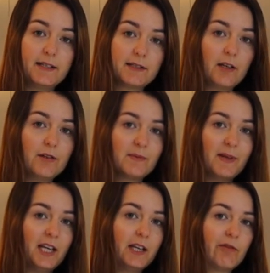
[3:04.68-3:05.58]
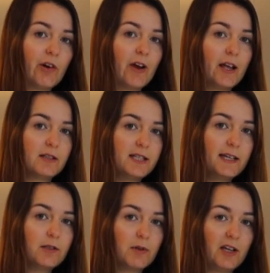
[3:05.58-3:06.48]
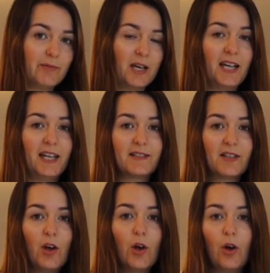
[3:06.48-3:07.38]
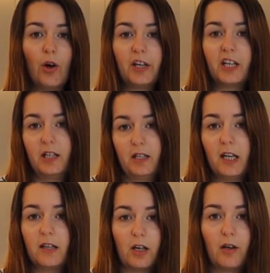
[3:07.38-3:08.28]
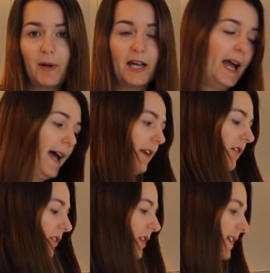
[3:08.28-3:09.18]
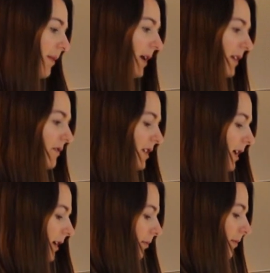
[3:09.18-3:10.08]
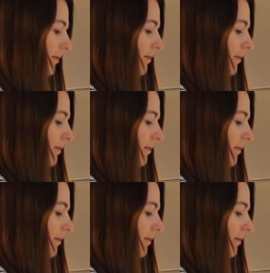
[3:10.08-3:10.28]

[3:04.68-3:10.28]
a slow speed for around 10 to 12 minutes, or you can knead the dough by hand for the same amount of time.